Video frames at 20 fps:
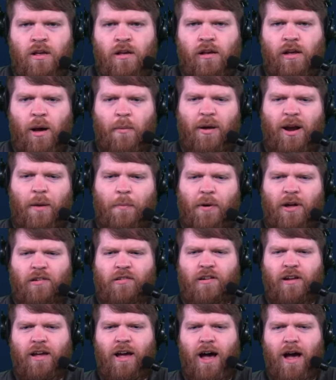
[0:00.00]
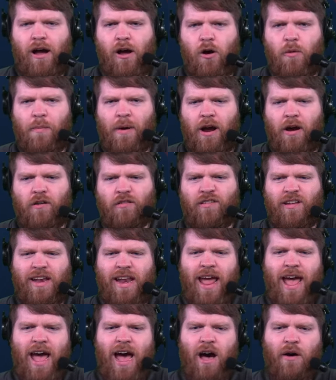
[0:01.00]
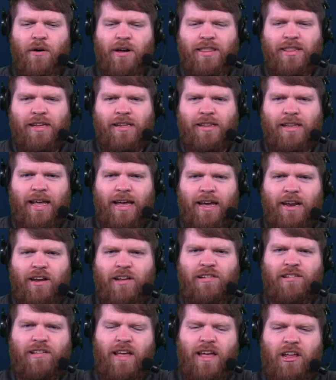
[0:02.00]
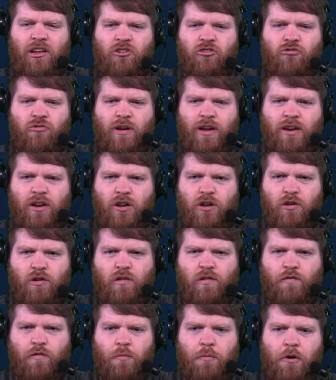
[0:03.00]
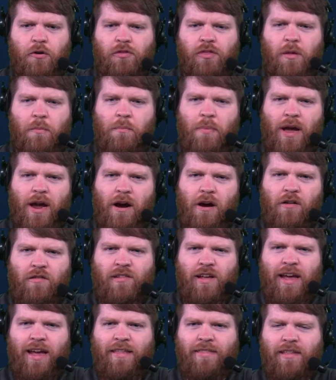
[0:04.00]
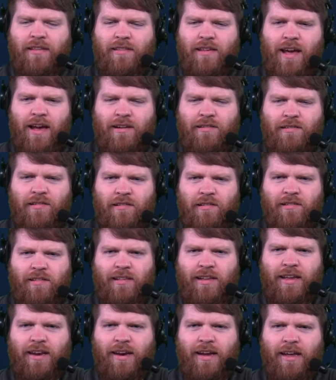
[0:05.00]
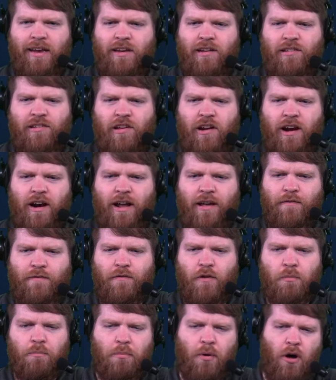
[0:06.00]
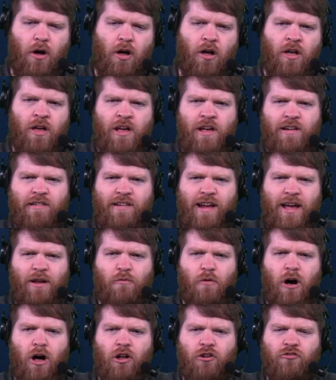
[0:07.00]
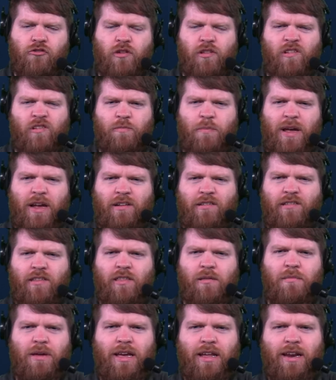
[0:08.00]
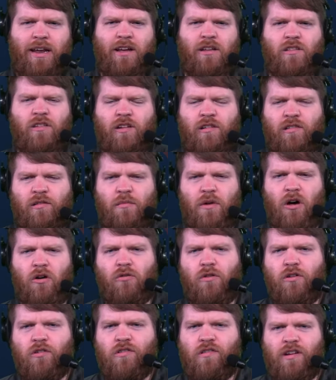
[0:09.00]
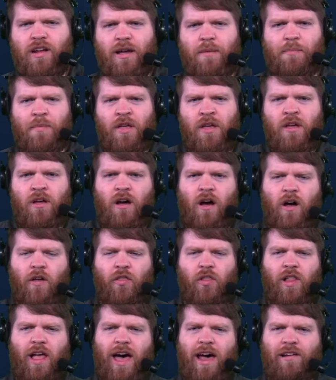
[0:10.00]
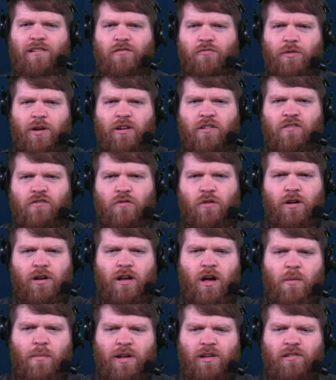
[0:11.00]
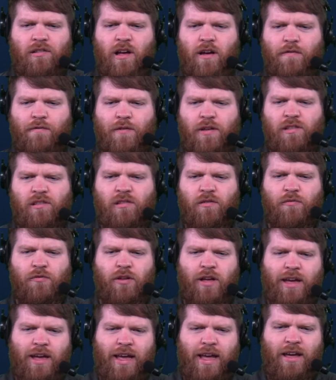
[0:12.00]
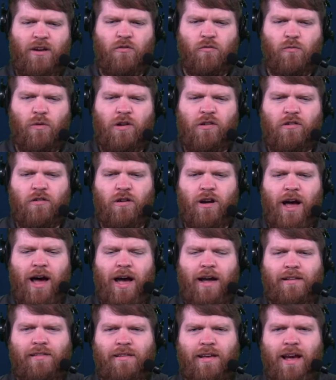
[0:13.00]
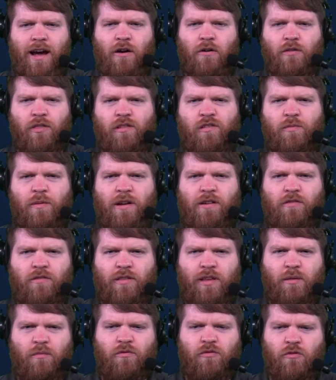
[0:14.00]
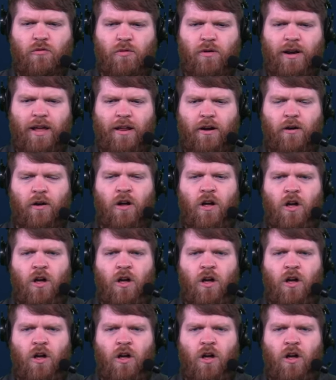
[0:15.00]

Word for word: Coming up on Chicago Bears now, the latest injury news for both the Bears and the Texans leading into Sunday Night Football. Shane Waldron speaks to the media, took some ownership on last week's shortcomings offensively, and Richard Hightower, the special teams coordinator,